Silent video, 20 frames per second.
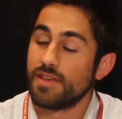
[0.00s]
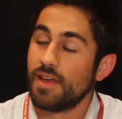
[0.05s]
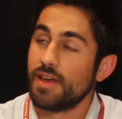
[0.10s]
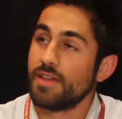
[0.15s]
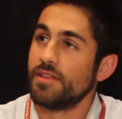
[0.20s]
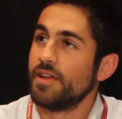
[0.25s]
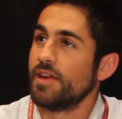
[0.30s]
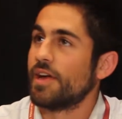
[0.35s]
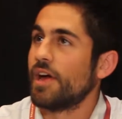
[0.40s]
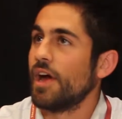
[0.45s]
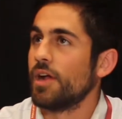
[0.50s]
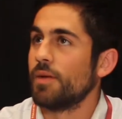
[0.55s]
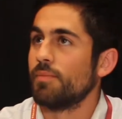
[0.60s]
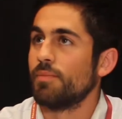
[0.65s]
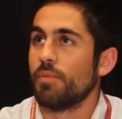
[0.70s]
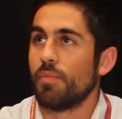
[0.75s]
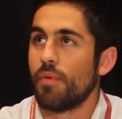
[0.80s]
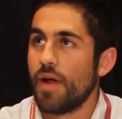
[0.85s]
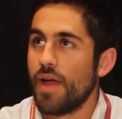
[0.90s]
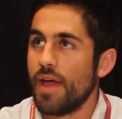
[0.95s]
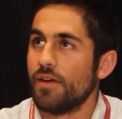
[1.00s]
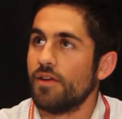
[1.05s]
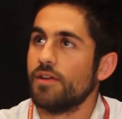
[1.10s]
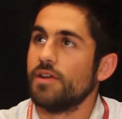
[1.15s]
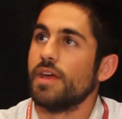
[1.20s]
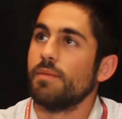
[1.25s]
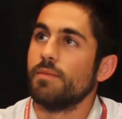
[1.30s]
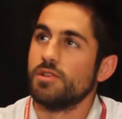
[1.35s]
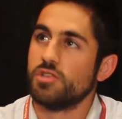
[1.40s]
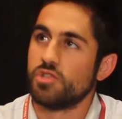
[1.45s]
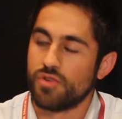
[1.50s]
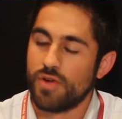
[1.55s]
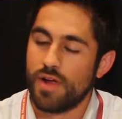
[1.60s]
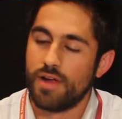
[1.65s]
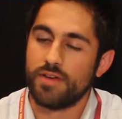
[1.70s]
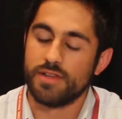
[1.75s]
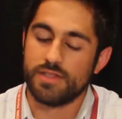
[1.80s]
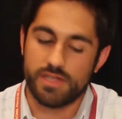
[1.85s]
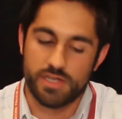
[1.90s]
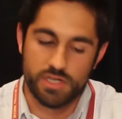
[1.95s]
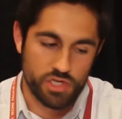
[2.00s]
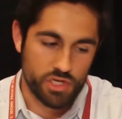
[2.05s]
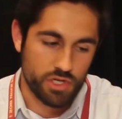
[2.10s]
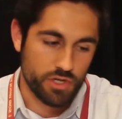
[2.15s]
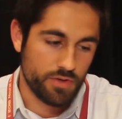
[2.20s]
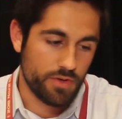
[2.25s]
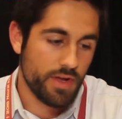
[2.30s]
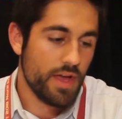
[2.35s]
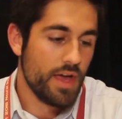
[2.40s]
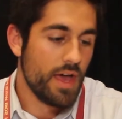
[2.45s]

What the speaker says: likely to cut up the brain or damage surrounding tissue.